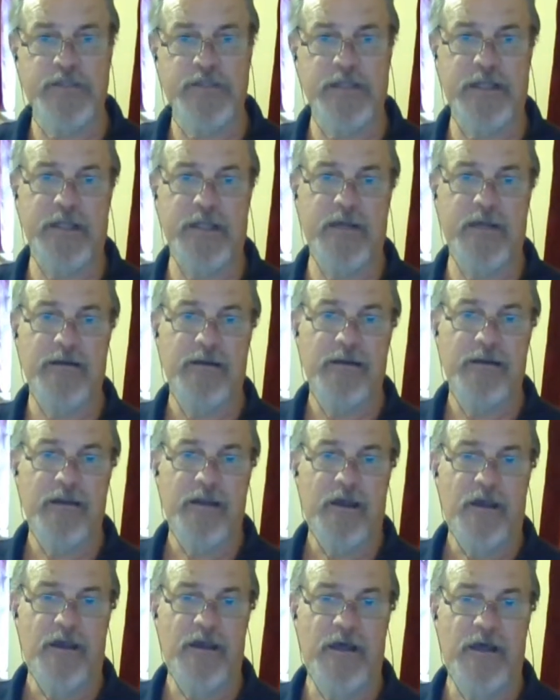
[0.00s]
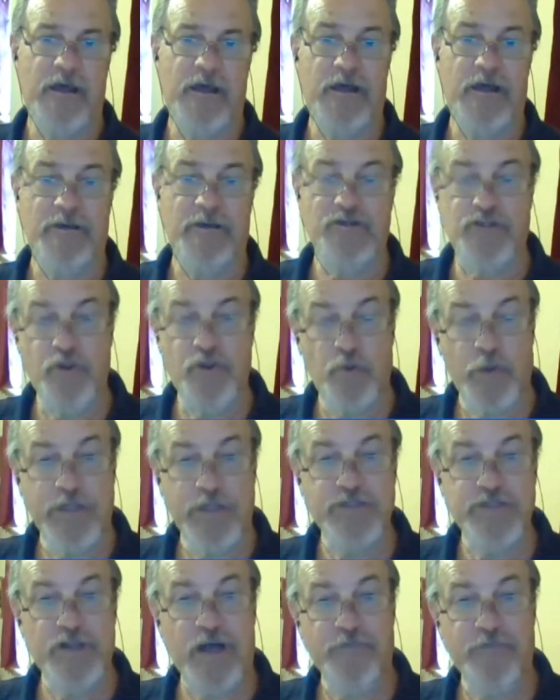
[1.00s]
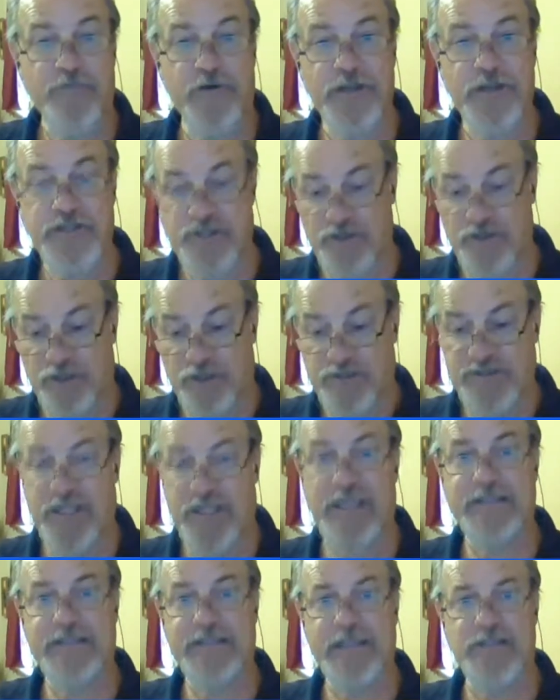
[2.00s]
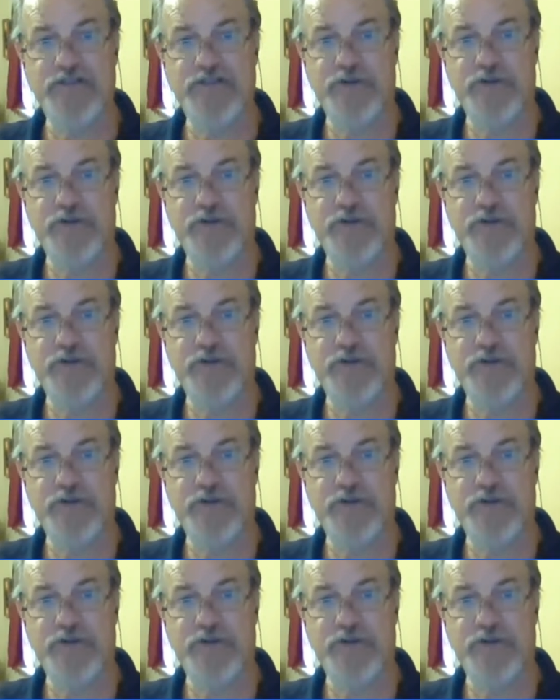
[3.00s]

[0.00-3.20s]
So they get 2 weeks off for Easter because they got the Easter